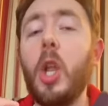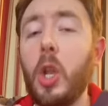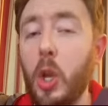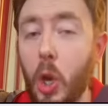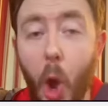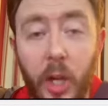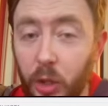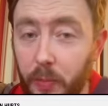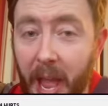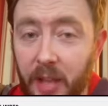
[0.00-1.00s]
not
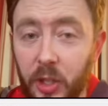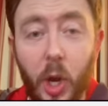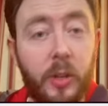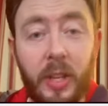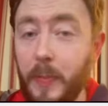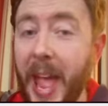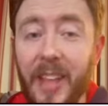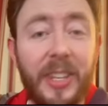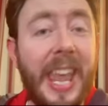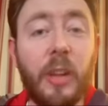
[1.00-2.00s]
just passing yards. That's
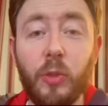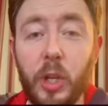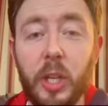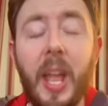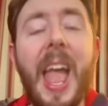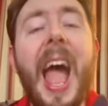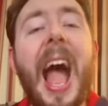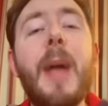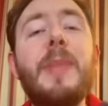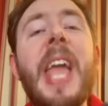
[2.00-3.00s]
passing and rushing.
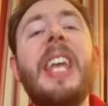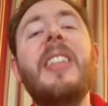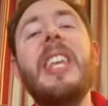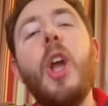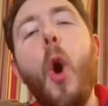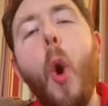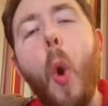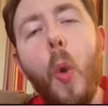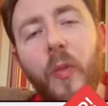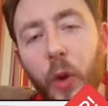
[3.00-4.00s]
I'm taking the
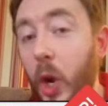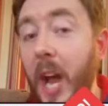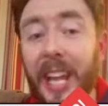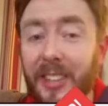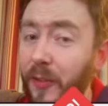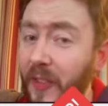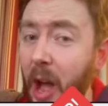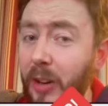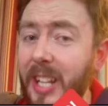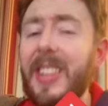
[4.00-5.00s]
over. Against the
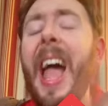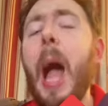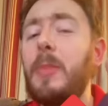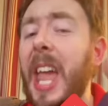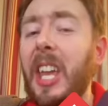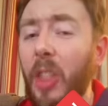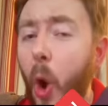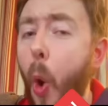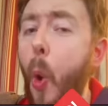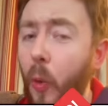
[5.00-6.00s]
Falcons, I'm taking the
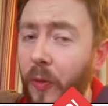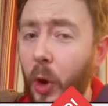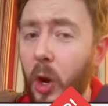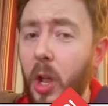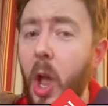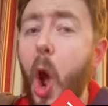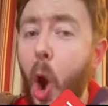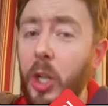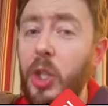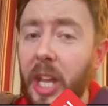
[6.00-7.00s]
over
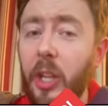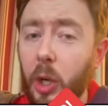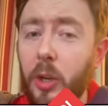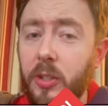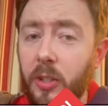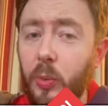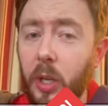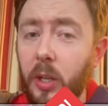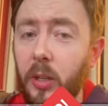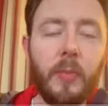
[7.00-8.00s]
on Jalen Hurts this
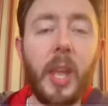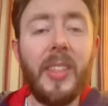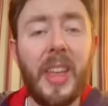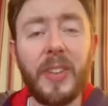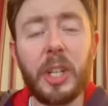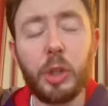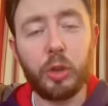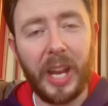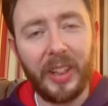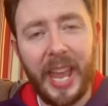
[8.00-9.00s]
week. They've got
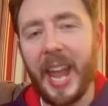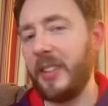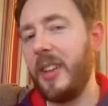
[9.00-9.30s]
Trey Lance,